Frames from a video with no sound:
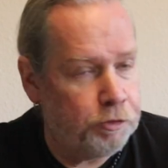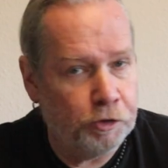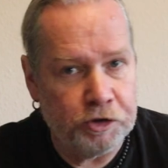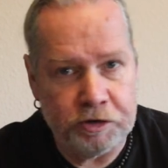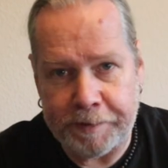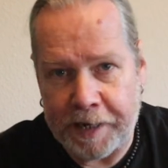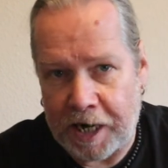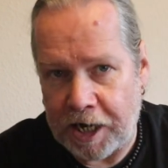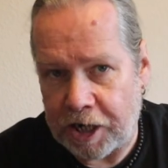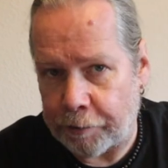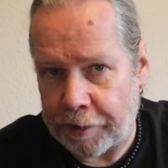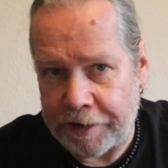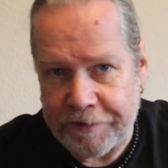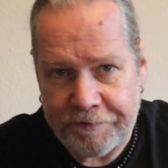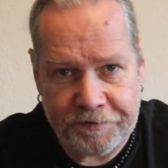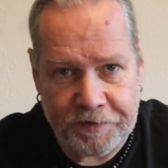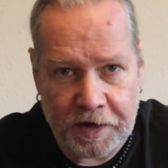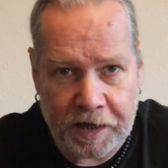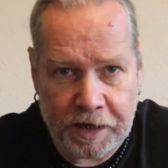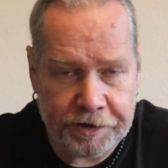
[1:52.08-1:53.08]
talks about a great
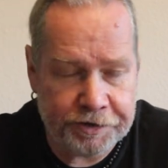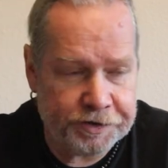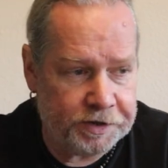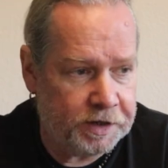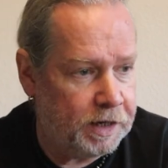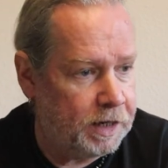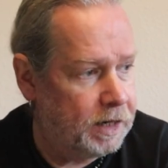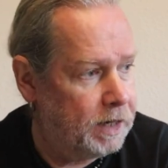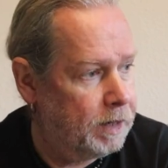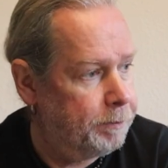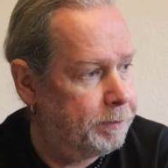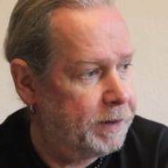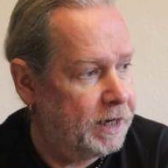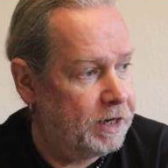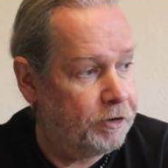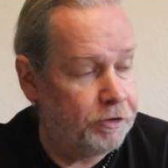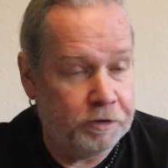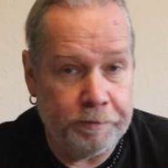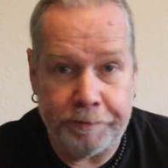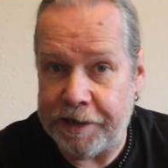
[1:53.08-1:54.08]
flood.
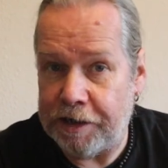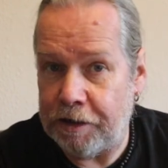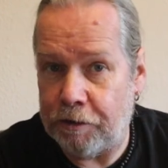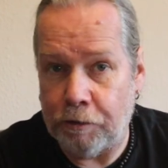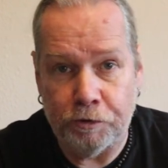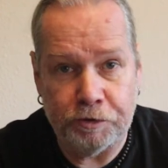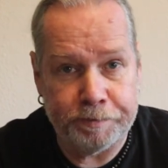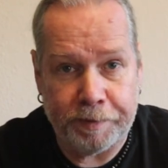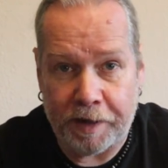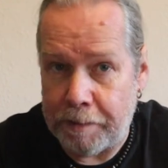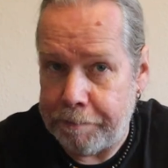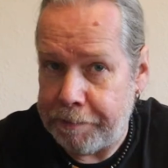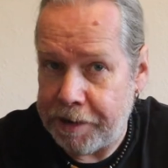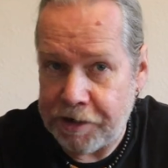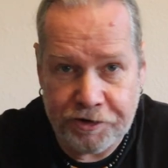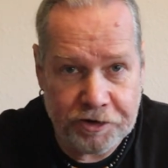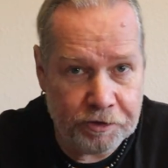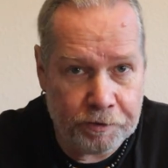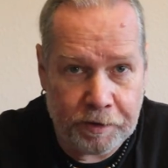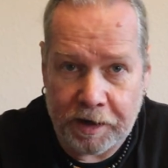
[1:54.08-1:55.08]
It could have been caused by a
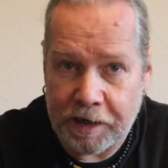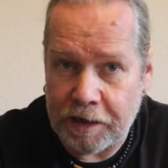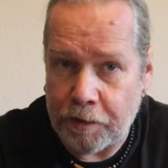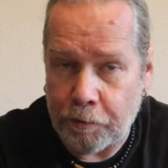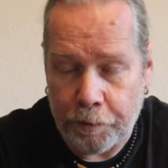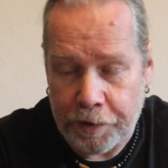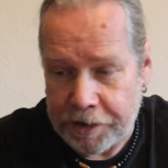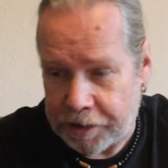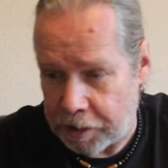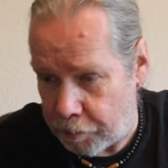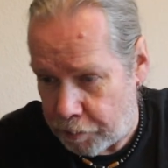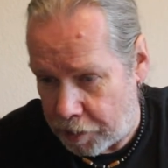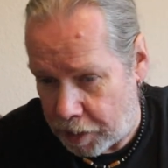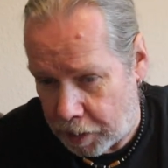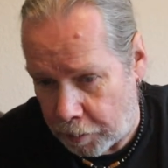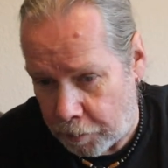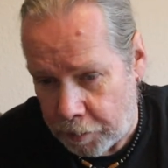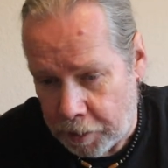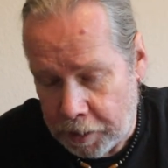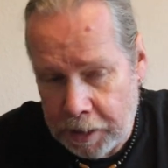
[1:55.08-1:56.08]
meteorite, we don't
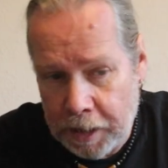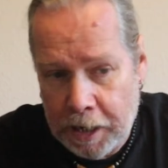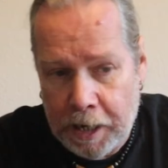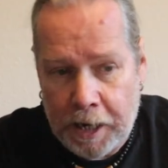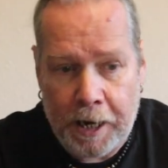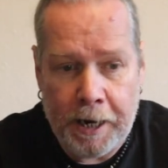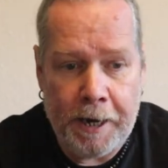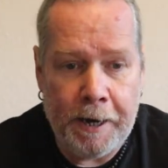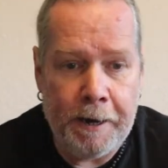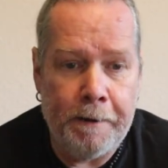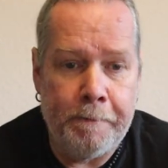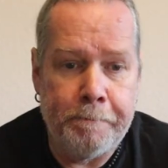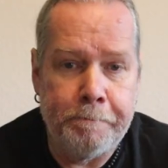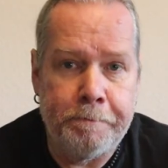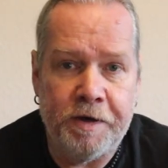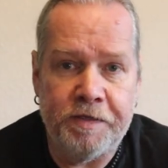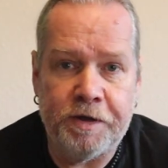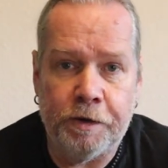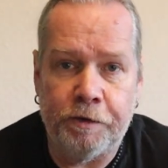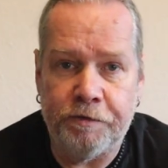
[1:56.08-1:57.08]
know.
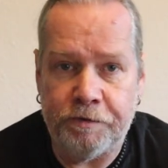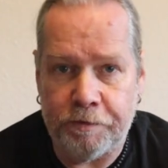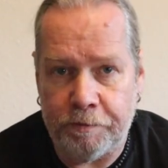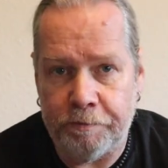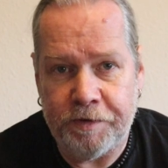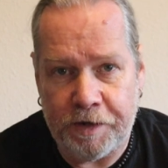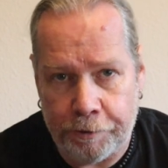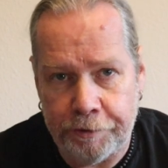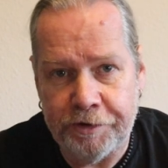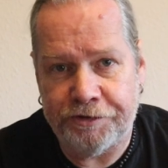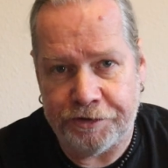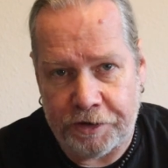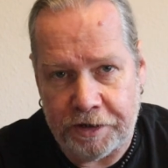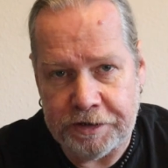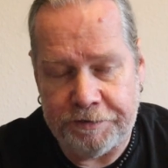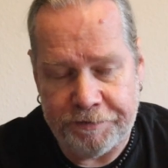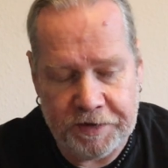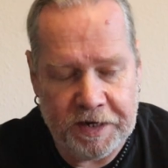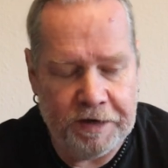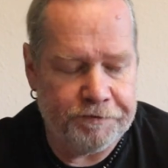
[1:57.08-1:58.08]
But there is
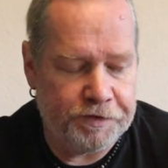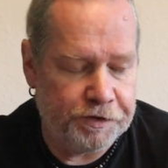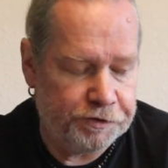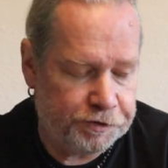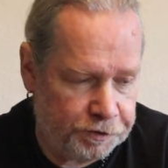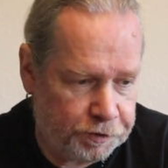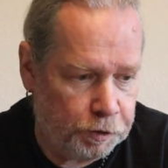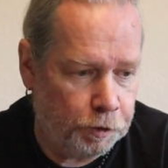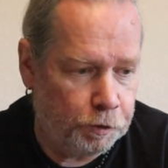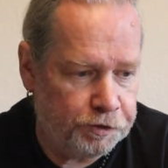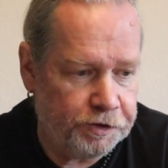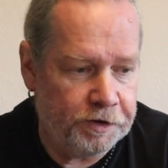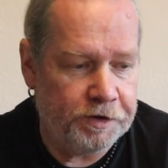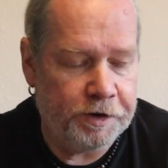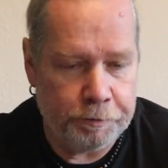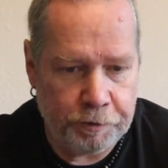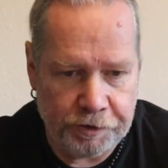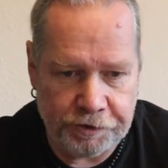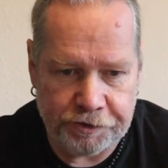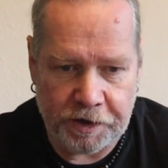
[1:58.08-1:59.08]
scientific evidence, of course, that
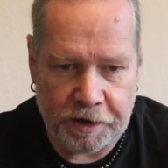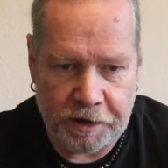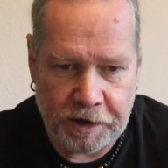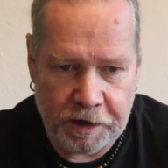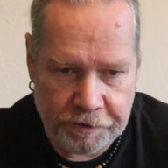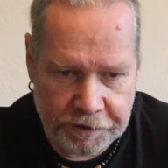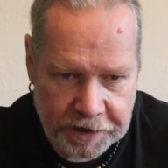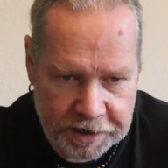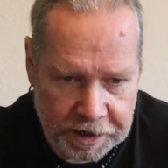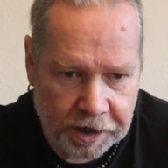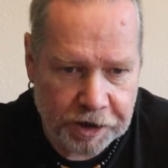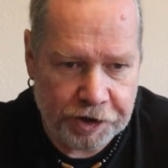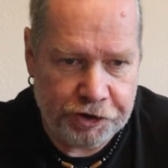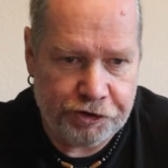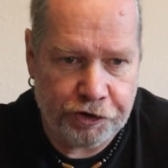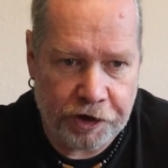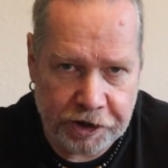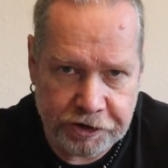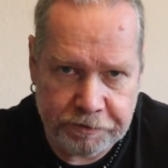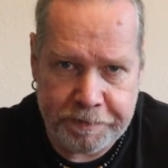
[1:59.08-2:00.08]
there was, the Younger
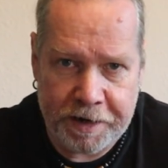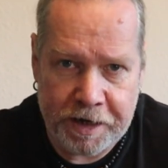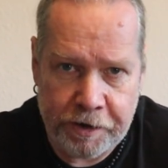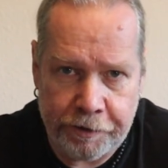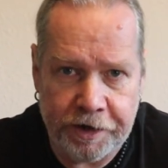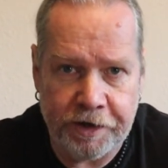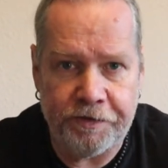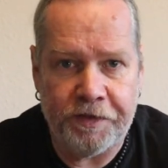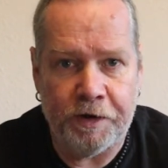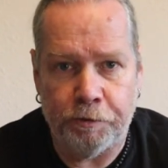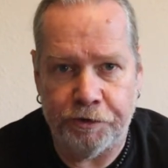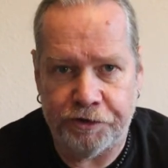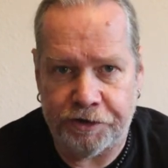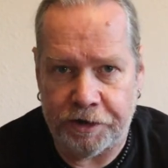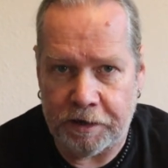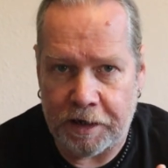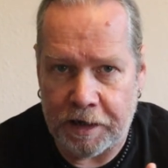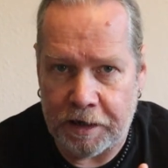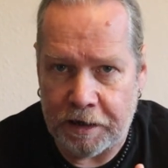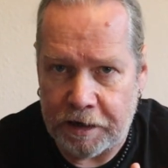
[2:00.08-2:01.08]
Dryas period, there was
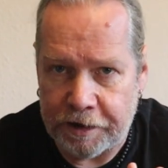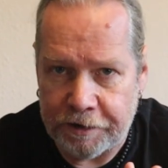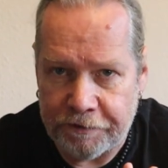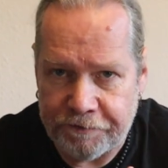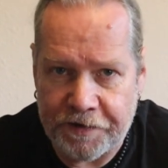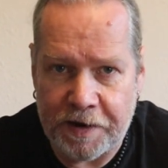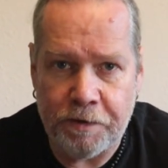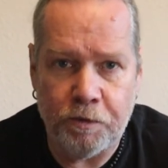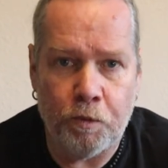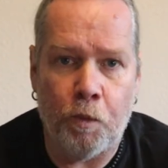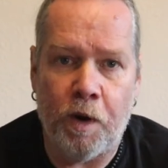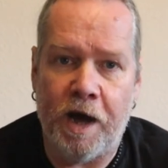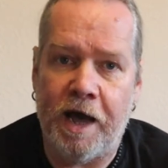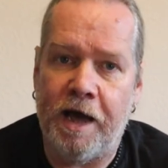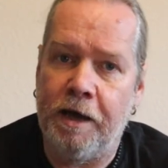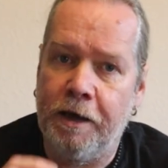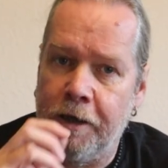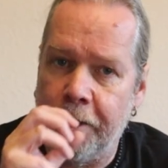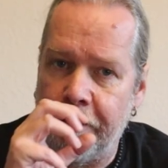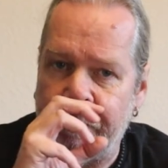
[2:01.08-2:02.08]
an event
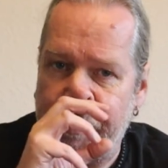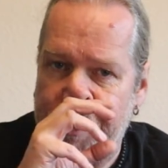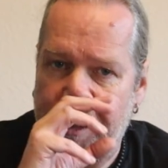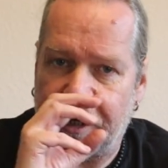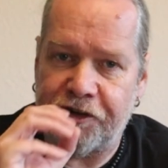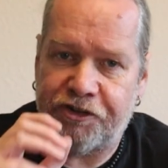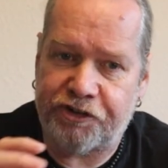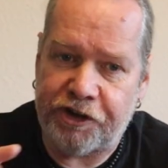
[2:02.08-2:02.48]
where the ice